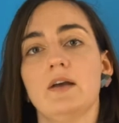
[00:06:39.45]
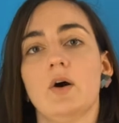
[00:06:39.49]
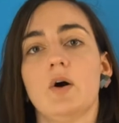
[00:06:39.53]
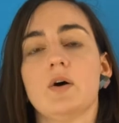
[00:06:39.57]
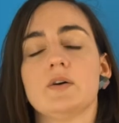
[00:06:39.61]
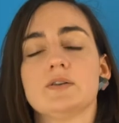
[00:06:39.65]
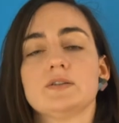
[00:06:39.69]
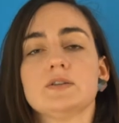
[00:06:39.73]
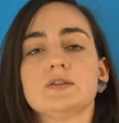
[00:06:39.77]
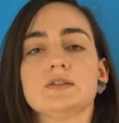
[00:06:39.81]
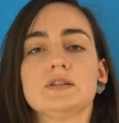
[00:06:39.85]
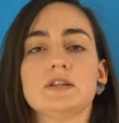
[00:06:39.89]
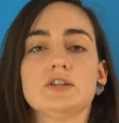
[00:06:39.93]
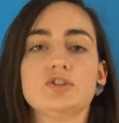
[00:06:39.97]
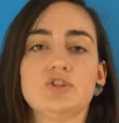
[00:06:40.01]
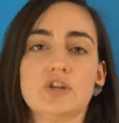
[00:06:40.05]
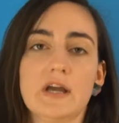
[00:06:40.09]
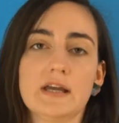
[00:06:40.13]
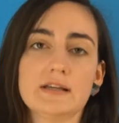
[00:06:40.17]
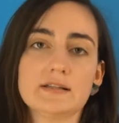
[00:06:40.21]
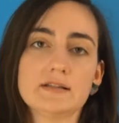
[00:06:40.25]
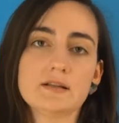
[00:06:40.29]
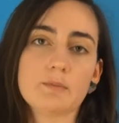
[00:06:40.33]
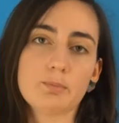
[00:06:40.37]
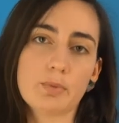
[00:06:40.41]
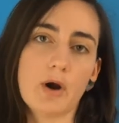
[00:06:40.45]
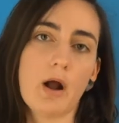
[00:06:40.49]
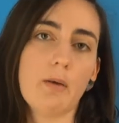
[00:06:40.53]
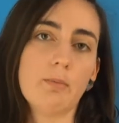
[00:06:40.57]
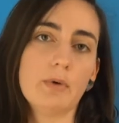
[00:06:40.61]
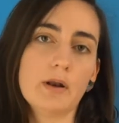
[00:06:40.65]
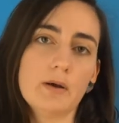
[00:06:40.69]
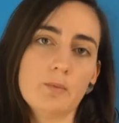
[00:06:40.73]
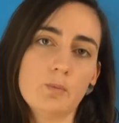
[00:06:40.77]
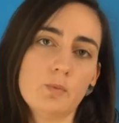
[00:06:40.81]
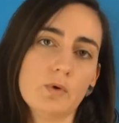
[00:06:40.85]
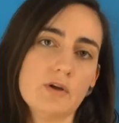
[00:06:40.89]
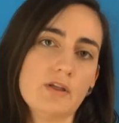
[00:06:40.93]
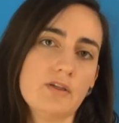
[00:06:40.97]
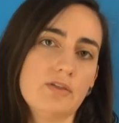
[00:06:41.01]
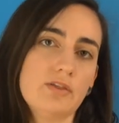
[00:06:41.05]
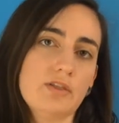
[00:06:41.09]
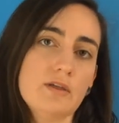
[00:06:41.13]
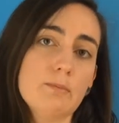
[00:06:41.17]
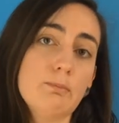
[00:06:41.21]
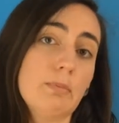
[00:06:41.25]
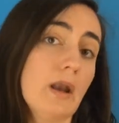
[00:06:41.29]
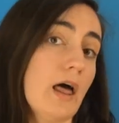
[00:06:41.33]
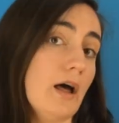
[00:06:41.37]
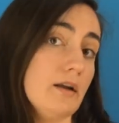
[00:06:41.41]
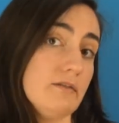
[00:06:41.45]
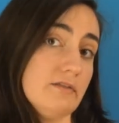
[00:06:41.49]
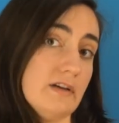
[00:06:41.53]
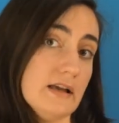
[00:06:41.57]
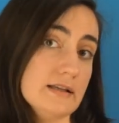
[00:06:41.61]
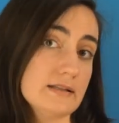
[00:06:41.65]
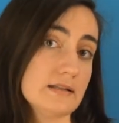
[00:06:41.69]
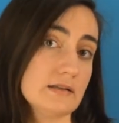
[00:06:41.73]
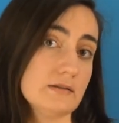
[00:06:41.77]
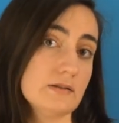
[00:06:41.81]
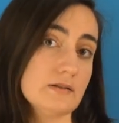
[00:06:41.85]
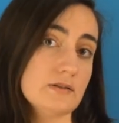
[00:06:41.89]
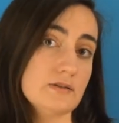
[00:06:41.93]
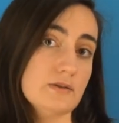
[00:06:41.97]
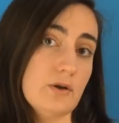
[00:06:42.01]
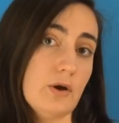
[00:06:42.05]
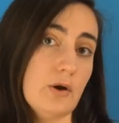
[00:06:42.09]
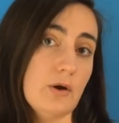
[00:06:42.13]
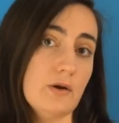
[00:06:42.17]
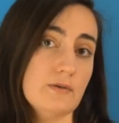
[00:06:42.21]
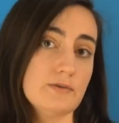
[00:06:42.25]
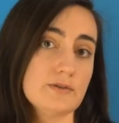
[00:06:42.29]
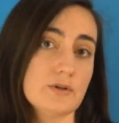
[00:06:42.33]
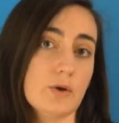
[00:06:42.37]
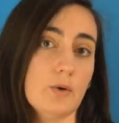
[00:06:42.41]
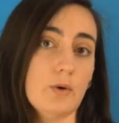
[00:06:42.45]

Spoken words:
also suggest a problem with the blood vessels, nerves,